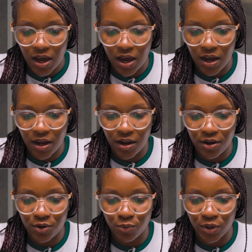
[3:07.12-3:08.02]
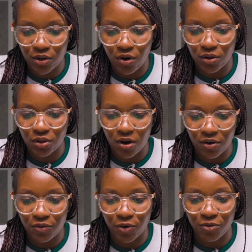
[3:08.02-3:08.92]
and we go
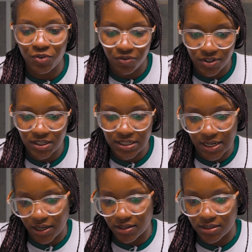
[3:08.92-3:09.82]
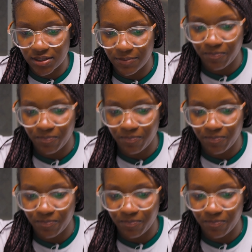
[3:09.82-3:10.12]
long for 15 seconds.